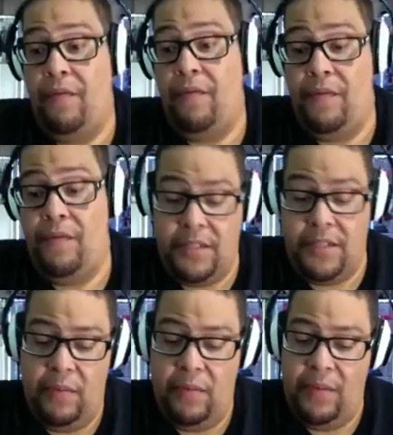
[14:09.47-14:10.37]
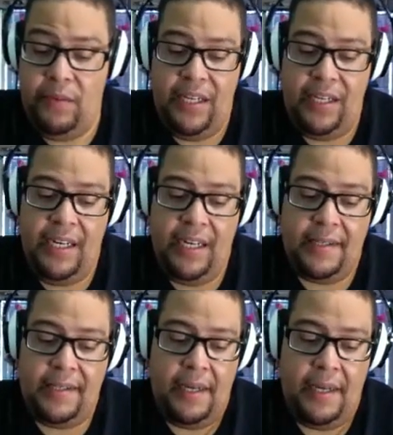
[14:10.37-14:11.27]
you saw him when he did
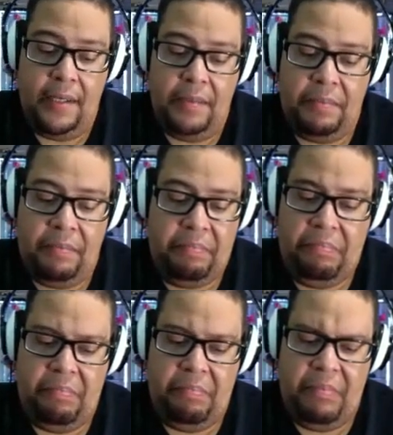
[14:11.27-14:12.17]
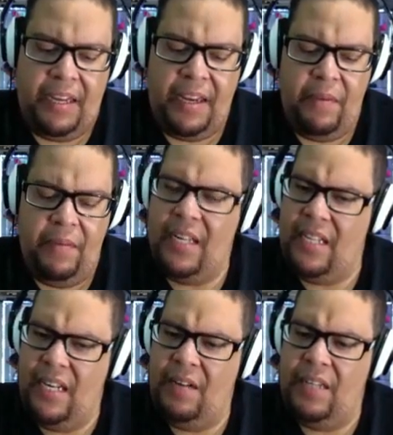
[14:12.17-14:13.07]
it, I can't remember.
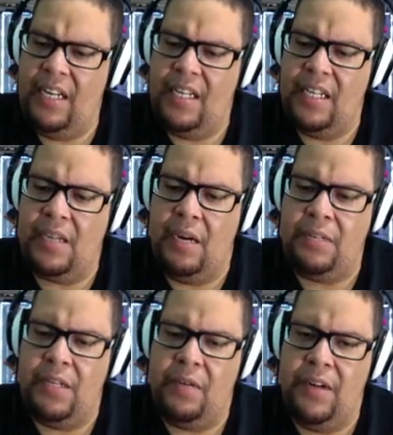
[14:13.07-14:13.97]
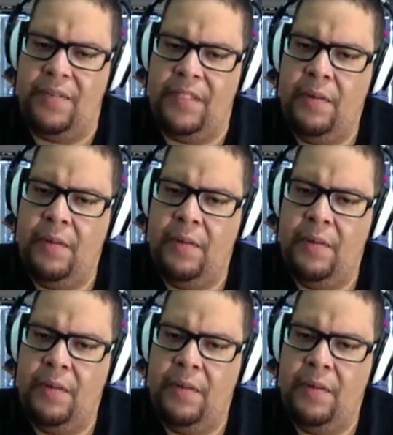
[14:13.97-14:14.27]
Did he disarm General Grievous?